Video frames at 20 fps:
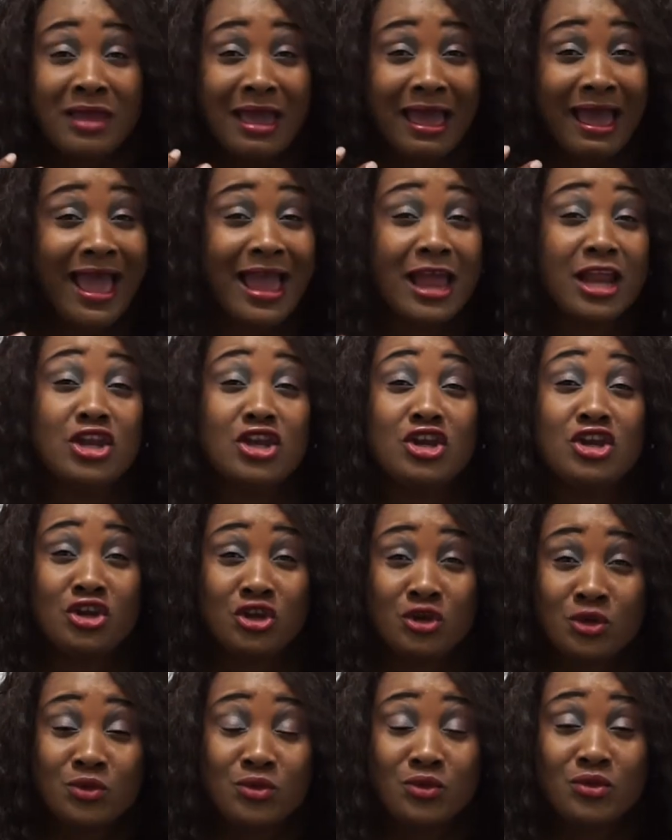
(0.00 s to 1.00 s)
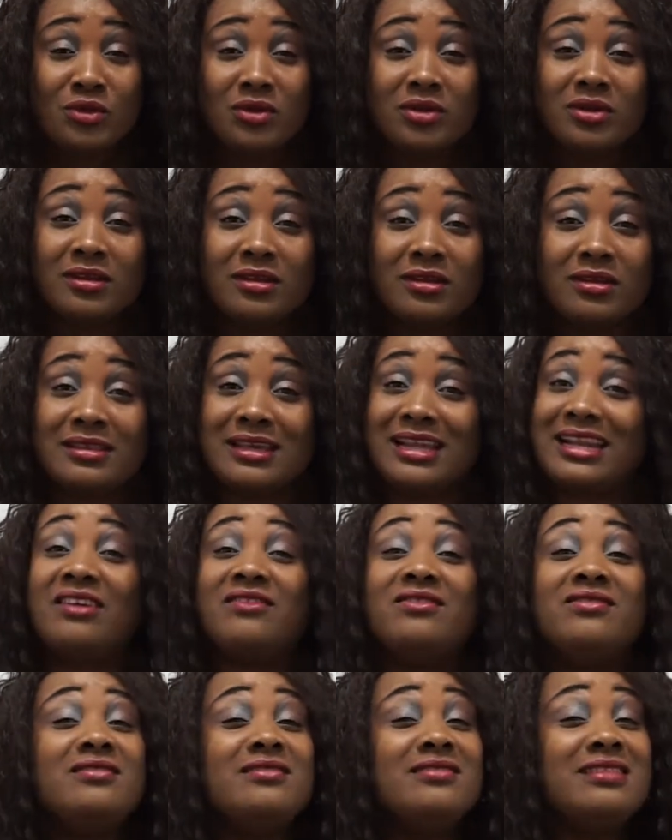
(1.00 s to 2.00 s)
I knew that
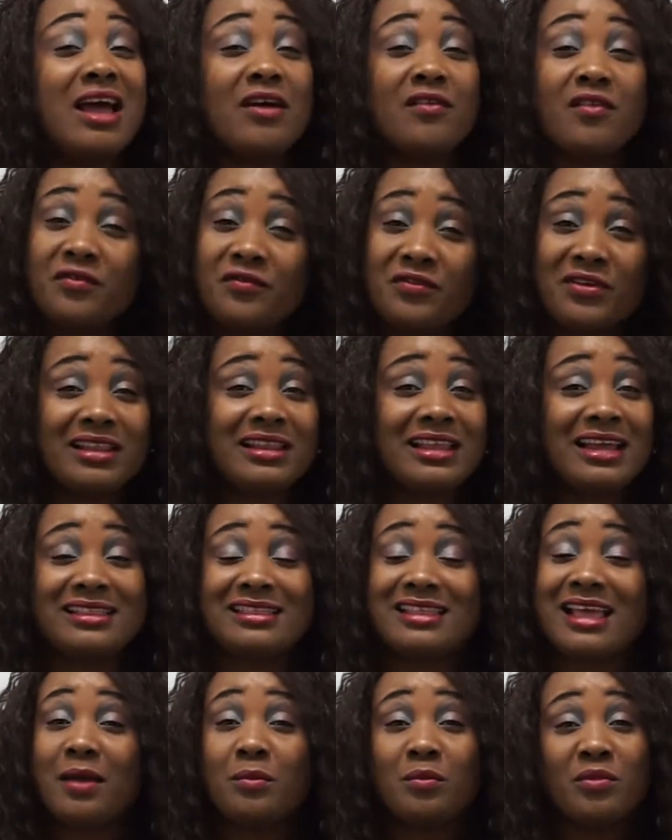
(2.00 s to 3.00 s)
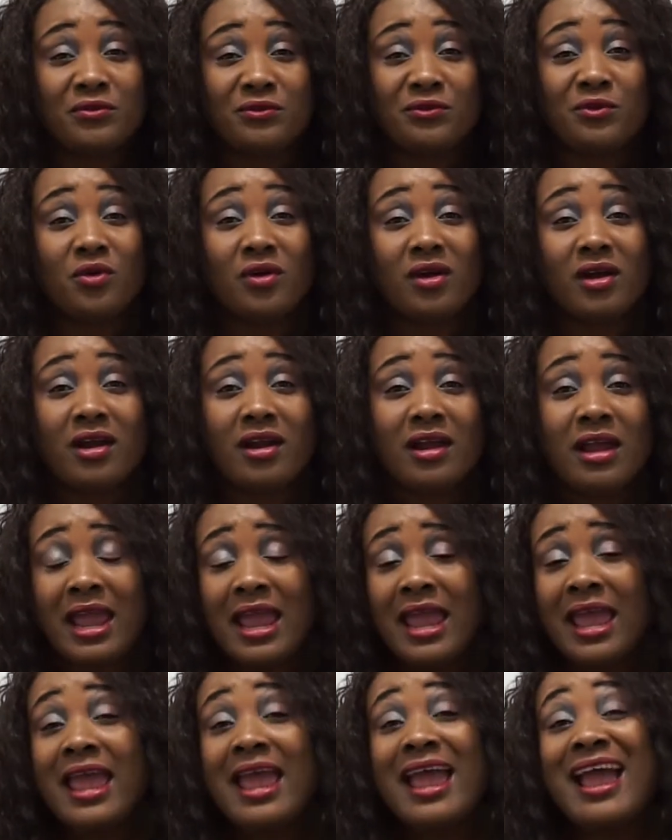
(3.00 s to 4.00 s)
I've never felt like that before,
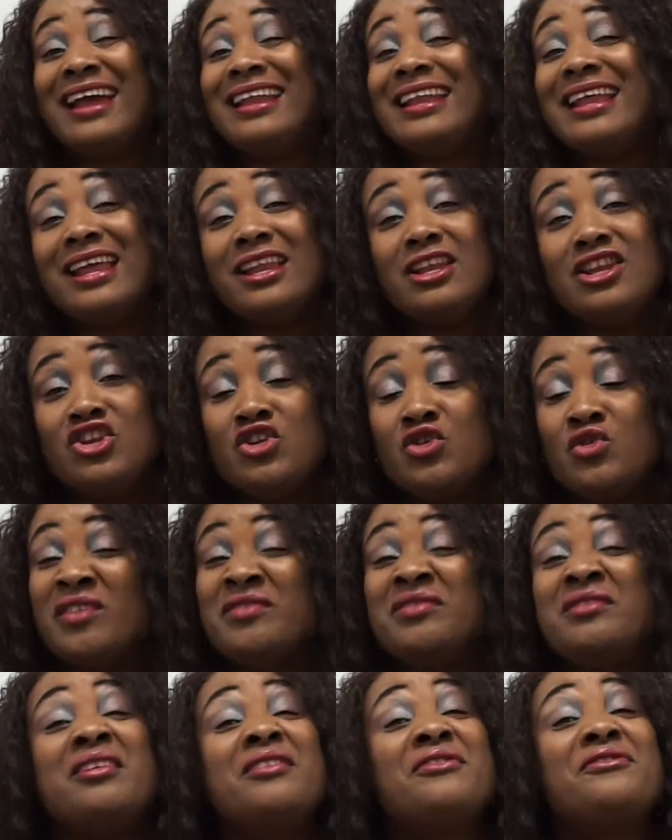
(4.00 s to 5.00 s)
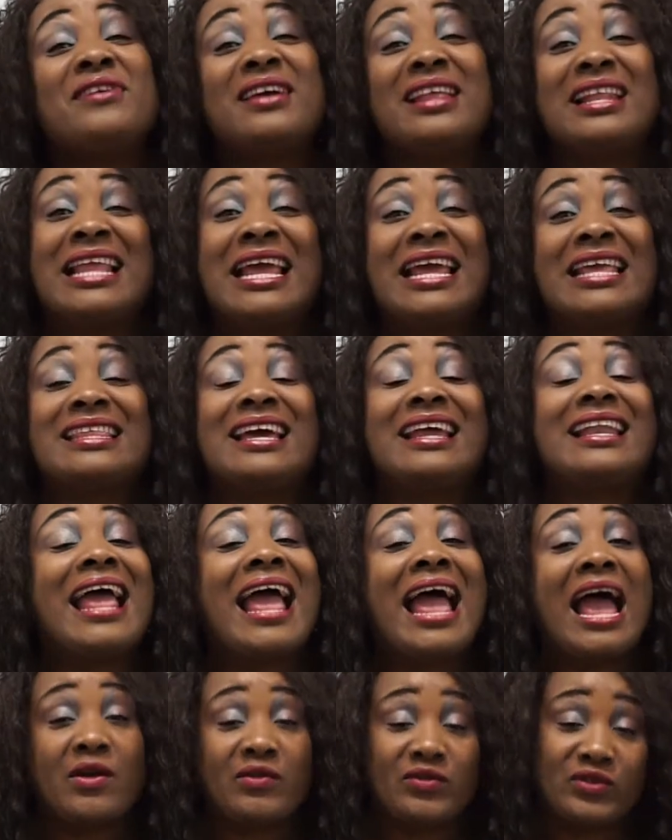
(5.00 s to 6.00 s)
and I knew I've never felt like that
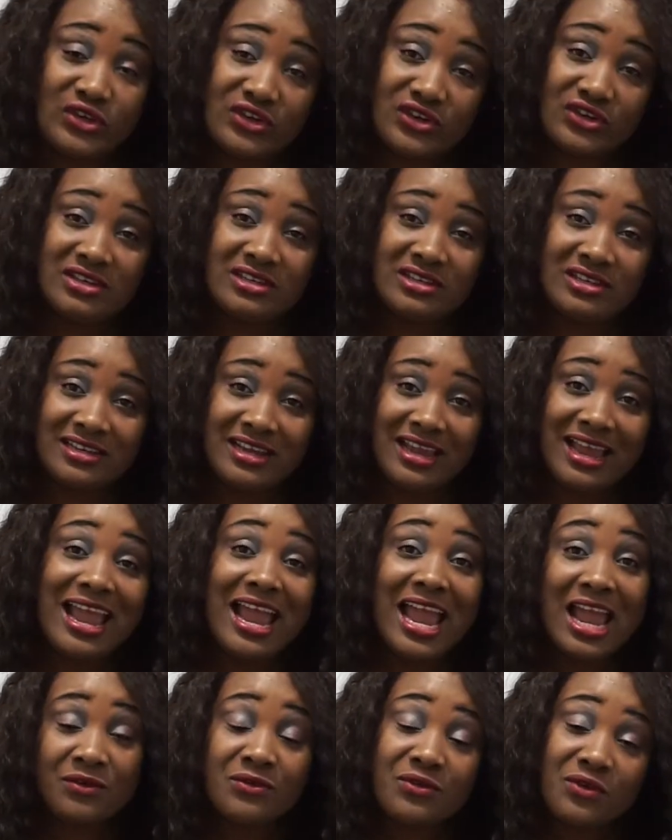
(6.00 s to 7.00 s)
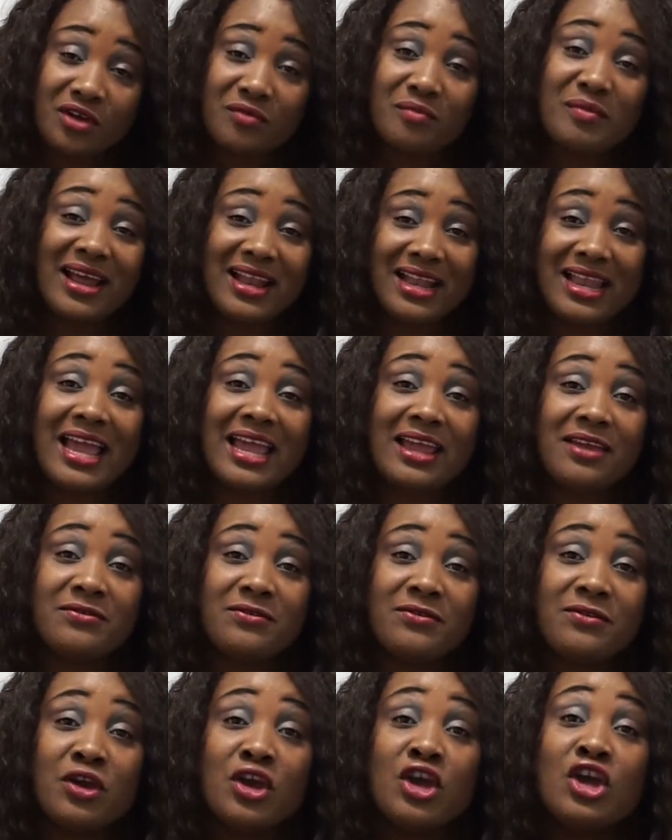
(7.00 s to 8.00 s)
after, ever in my
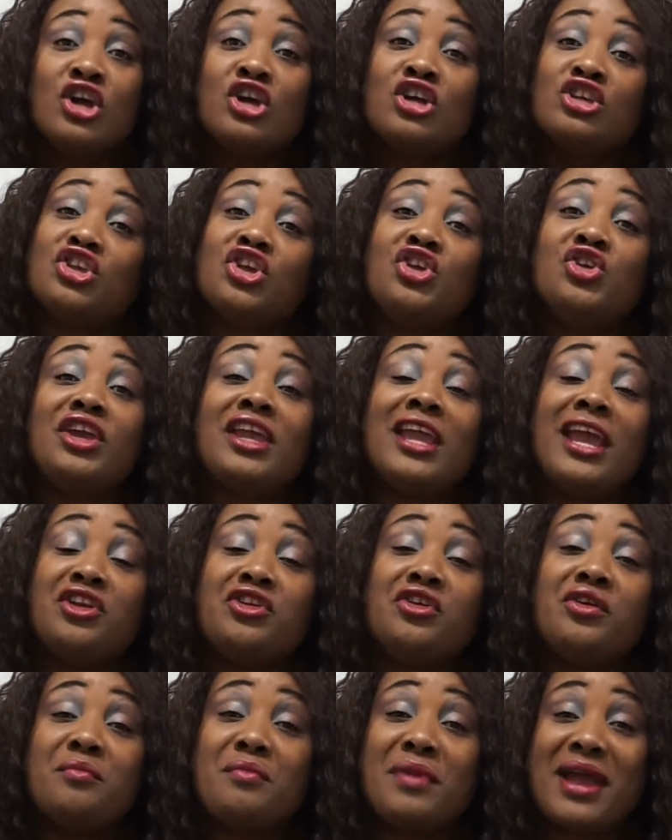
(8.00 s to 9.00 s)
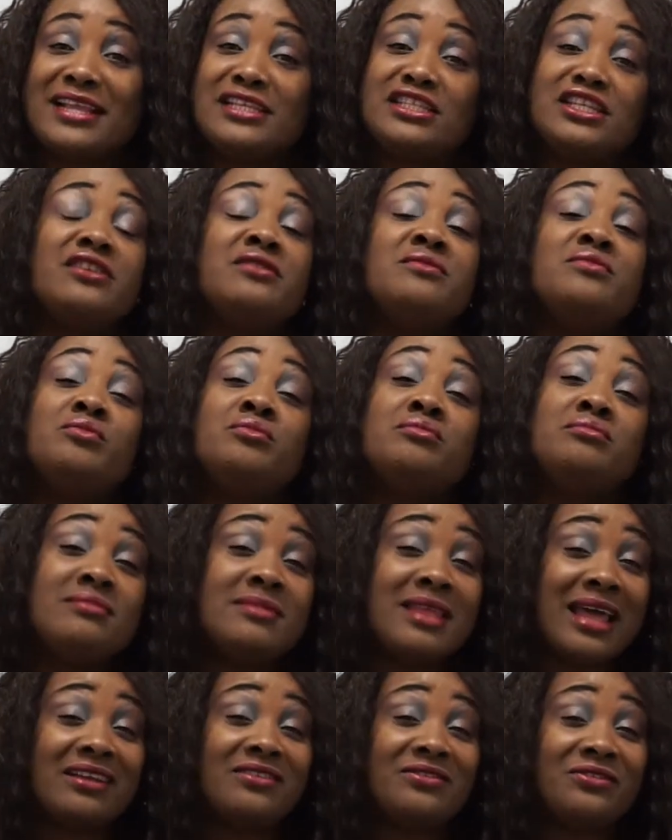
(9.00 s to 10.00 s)
life. So can you imagine
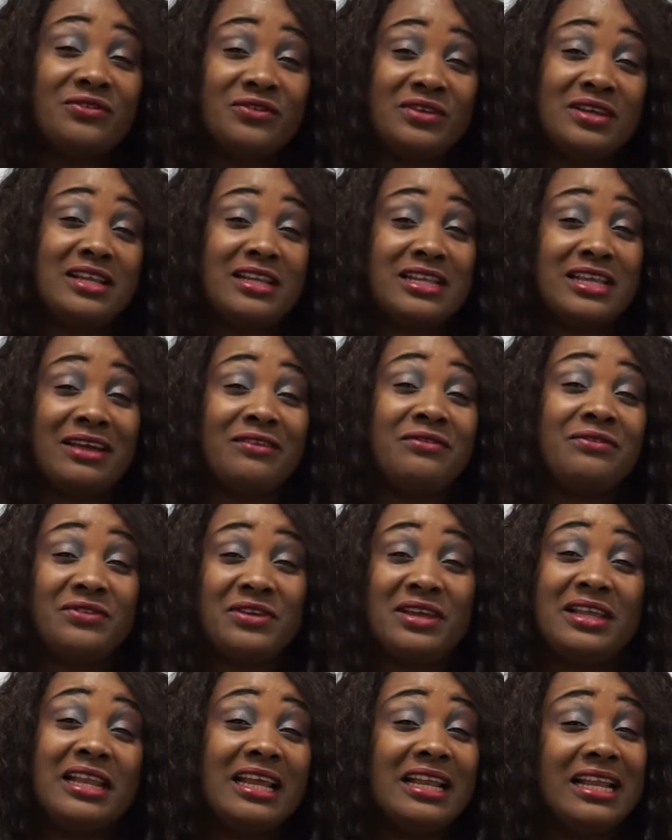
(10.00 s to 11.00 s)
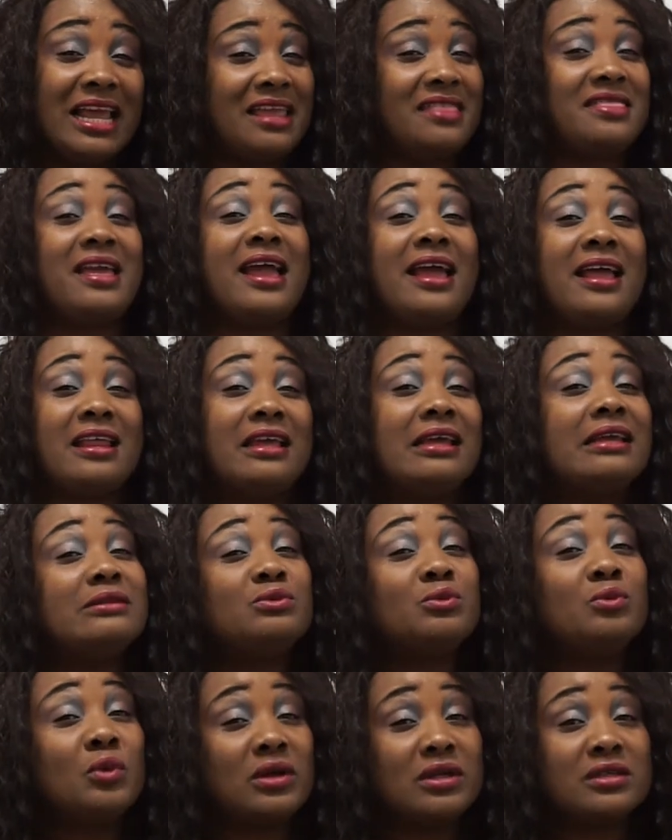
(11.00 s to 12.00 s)
that feeling, a feeling like that?
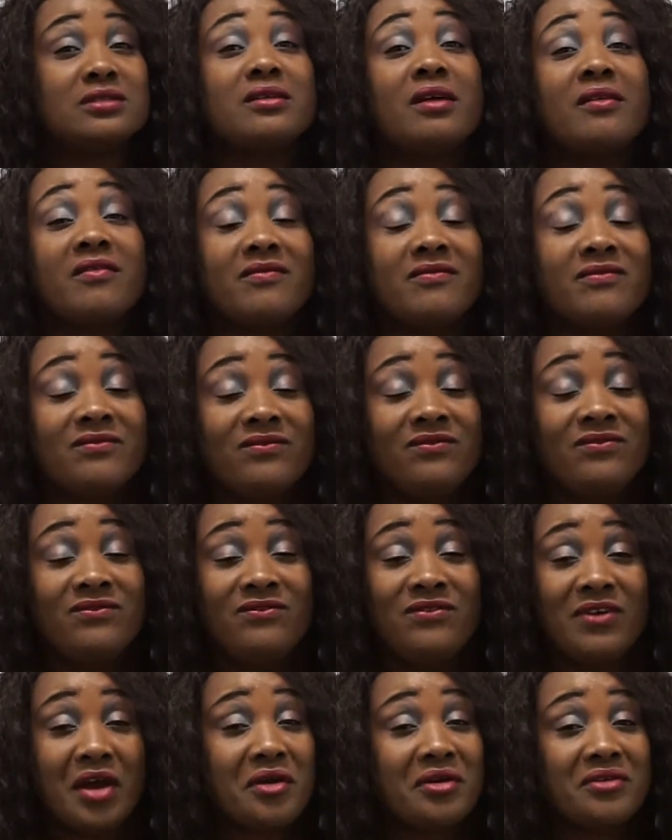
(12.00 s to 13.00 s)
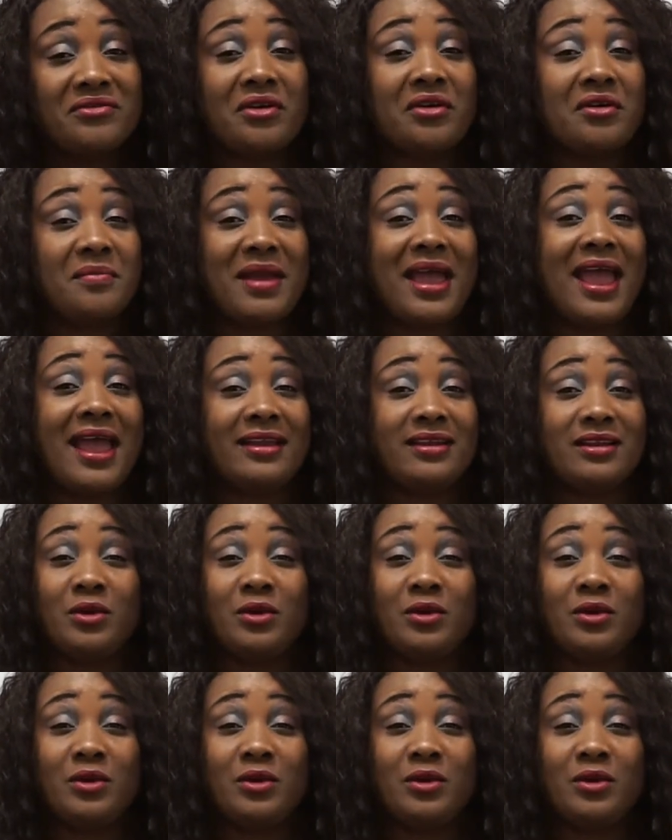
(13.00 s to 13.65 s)
It was very, very bad.